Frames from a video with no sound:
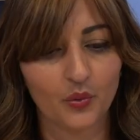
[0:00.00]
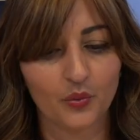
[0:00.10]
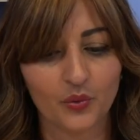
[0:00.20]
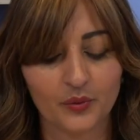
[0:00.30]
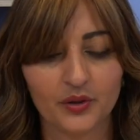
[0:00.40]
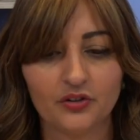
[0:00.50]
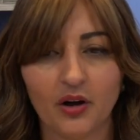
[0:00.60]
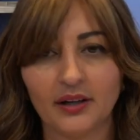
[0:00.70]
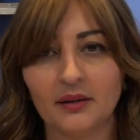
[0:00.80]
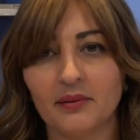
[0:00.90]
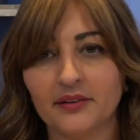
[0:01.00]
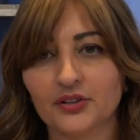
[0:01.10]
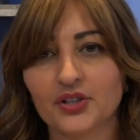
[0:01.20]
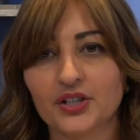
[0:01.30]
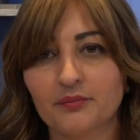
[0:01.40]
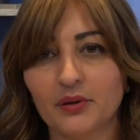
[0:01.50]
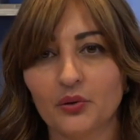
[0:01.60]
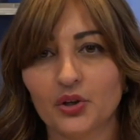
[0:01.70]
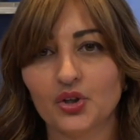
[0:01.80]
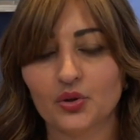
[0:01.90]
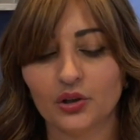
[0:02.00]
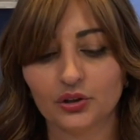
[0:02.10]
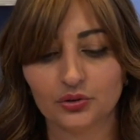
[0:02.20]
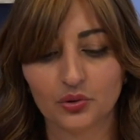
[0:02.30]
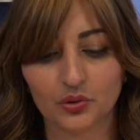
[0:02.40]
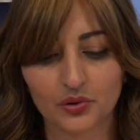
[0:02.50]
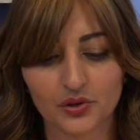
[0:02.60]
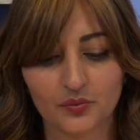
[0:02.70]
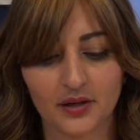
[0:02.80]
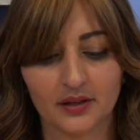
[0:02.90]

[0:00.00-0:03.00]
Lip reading: when we're talking about the spiritual tools,